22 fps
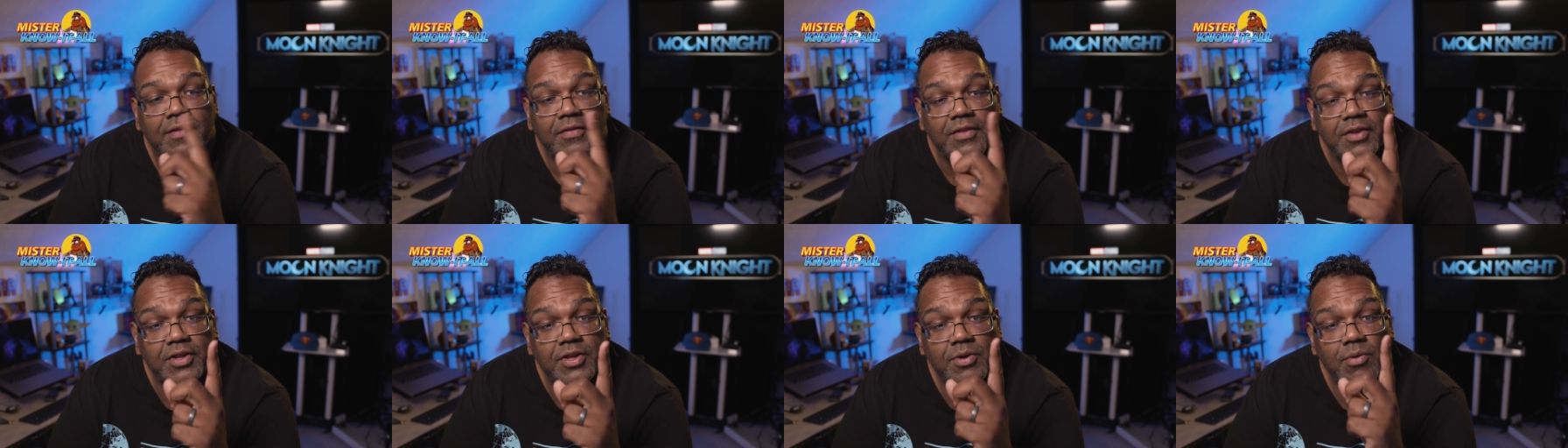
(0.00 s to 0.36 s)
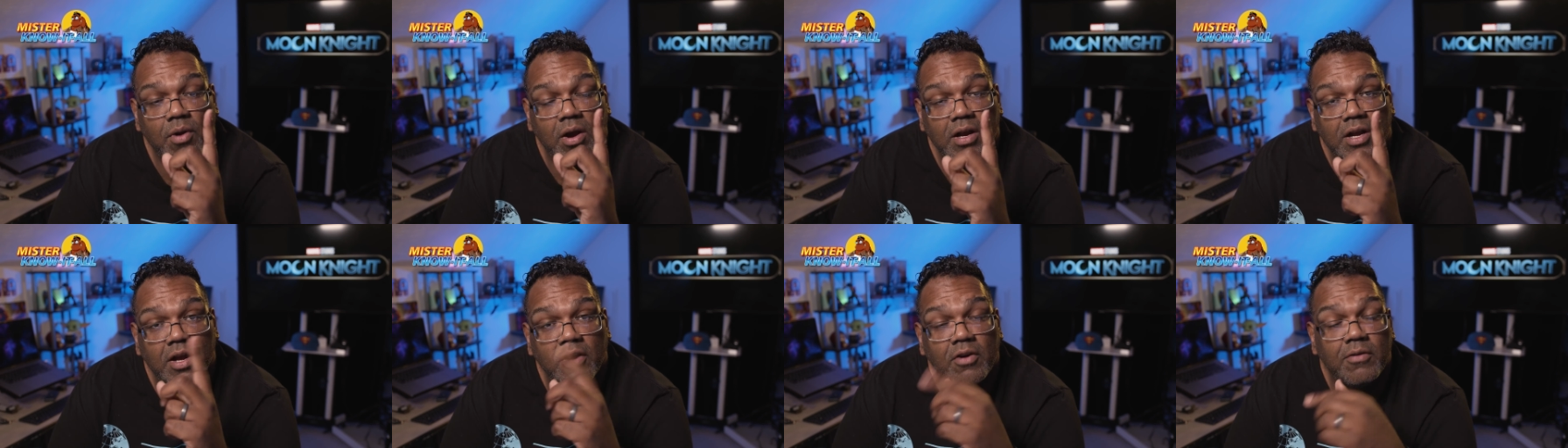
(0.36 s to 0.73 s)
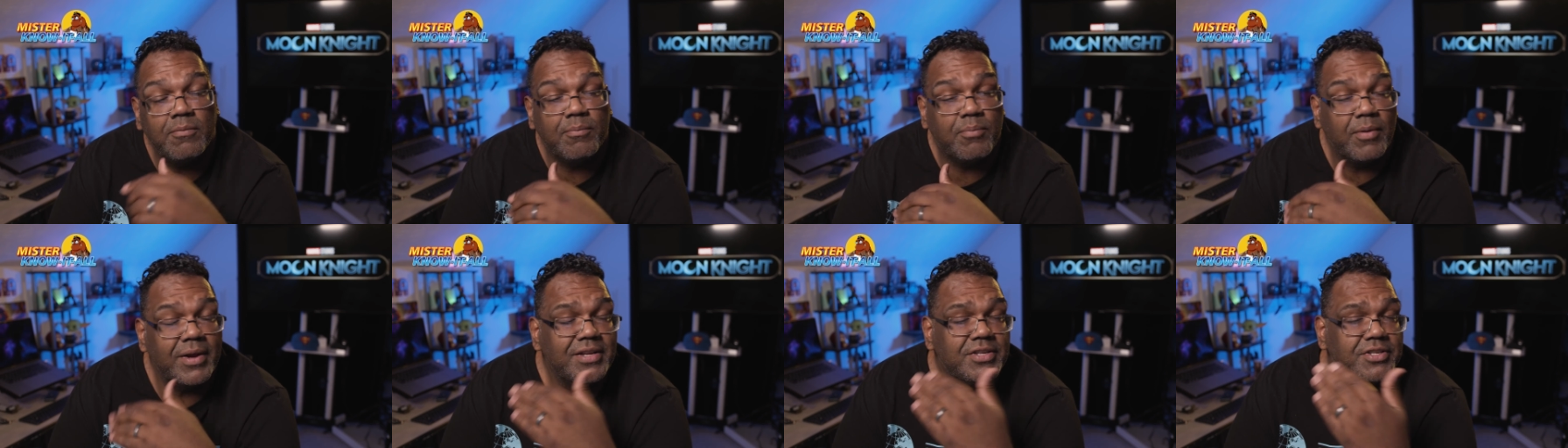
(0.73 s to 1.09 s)
The QR code
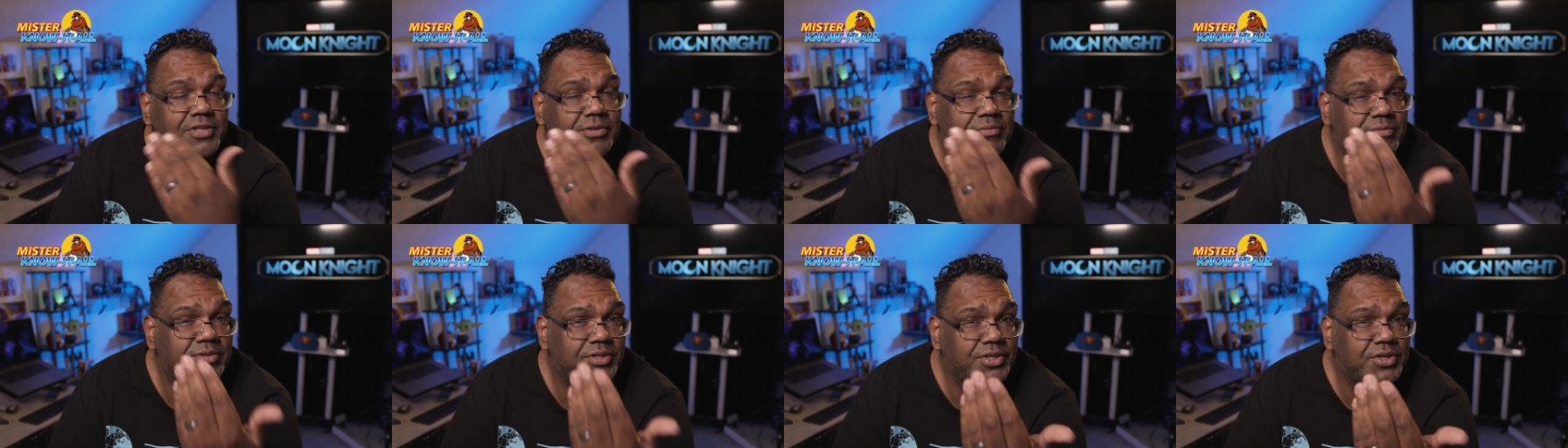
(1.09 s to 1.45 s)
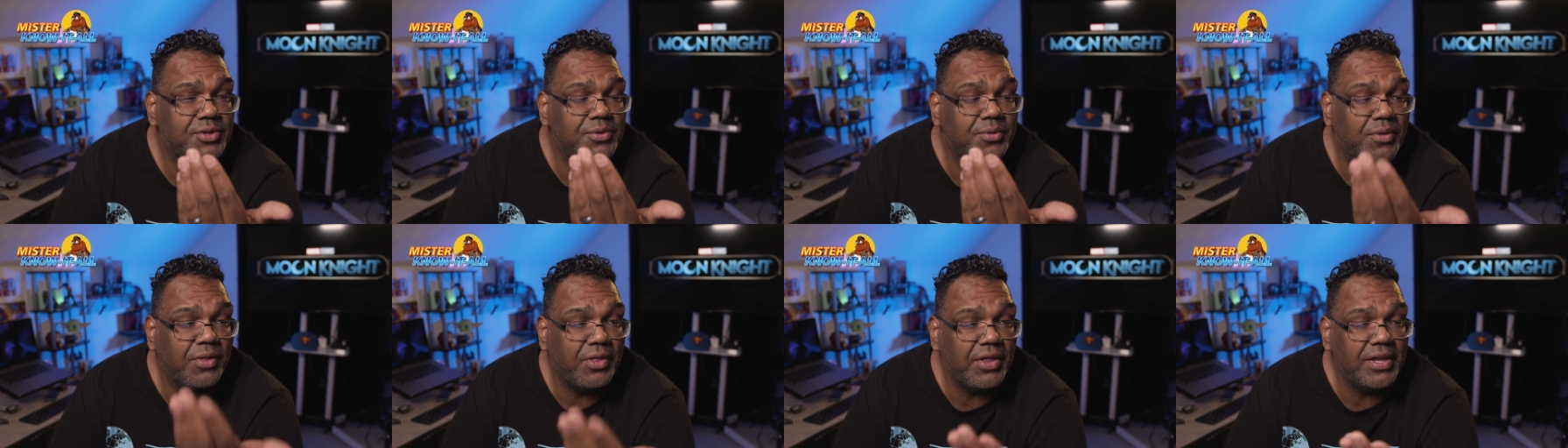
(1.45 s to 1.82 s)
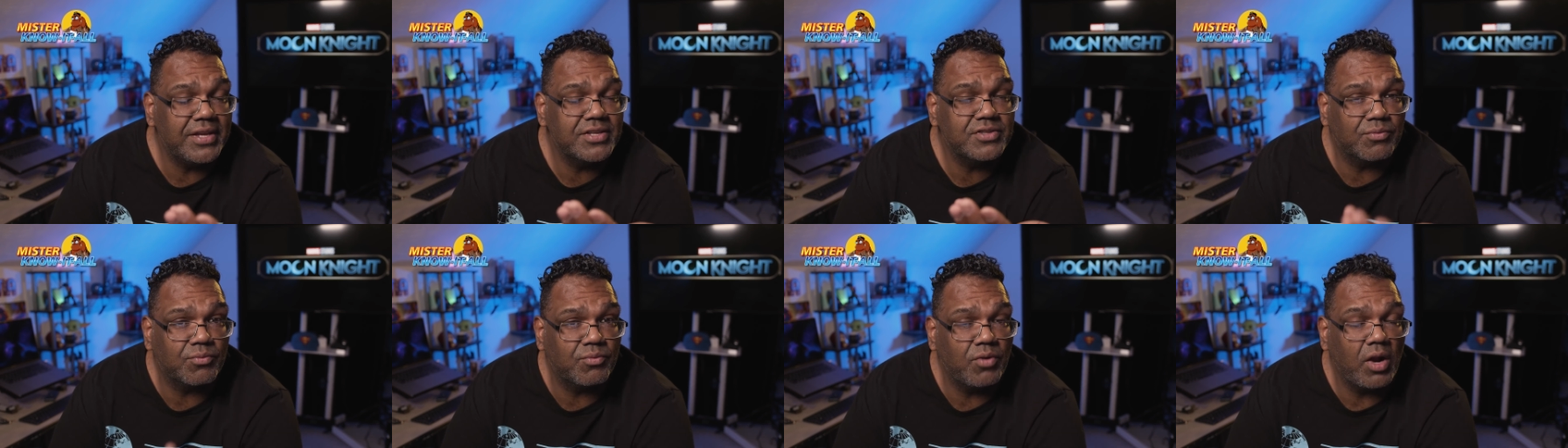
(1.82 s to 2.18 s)
brings you to
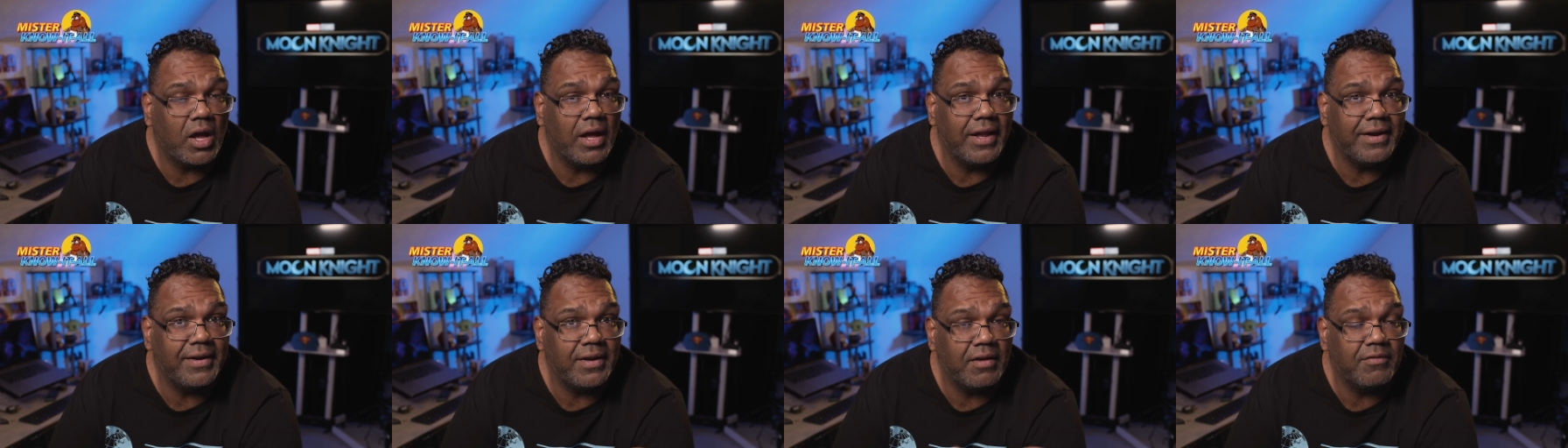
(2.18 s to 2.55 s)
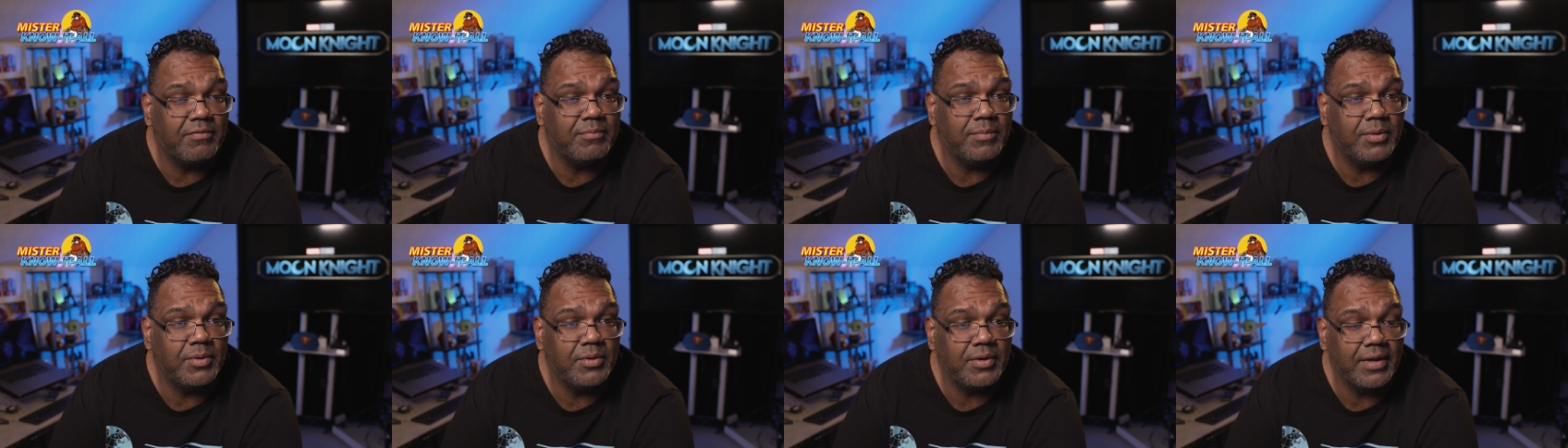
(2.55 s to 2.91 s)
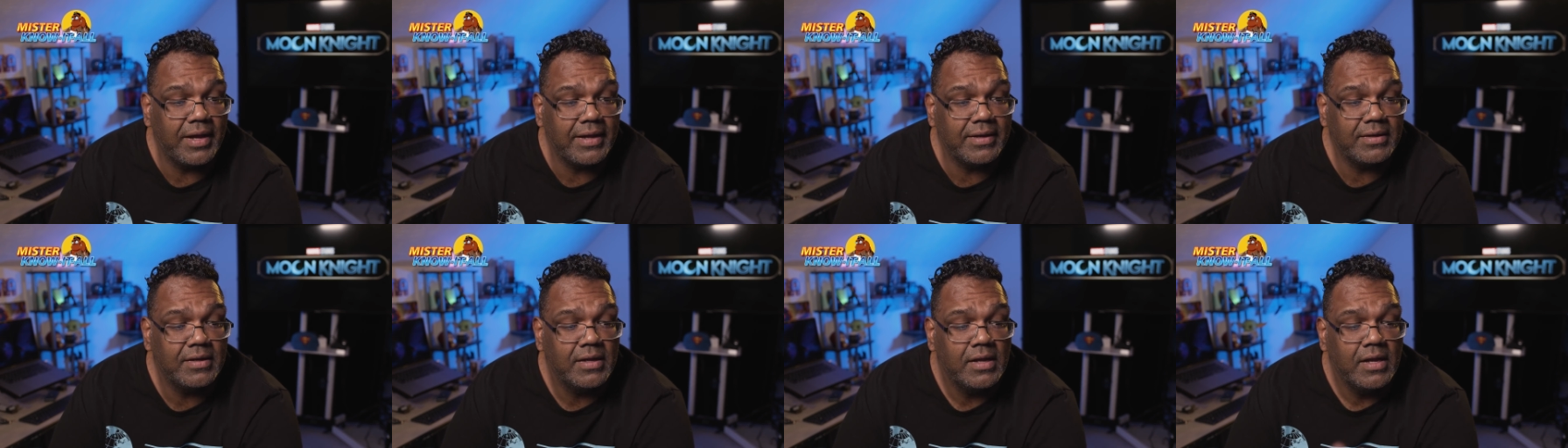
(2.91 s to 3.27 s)
this run of Moon
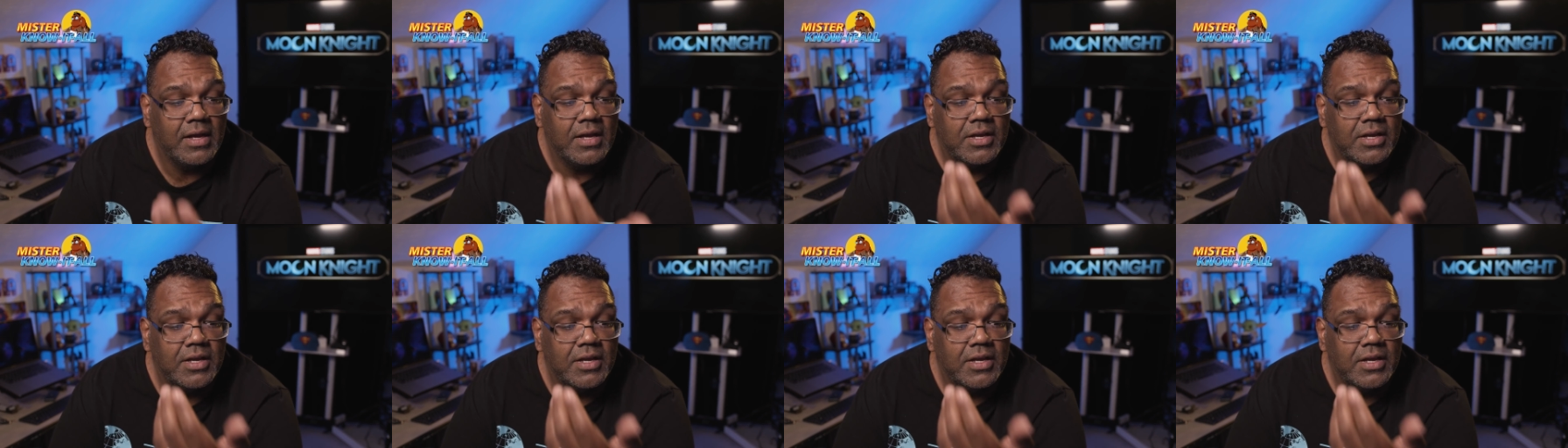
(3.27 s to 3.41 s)
Knight.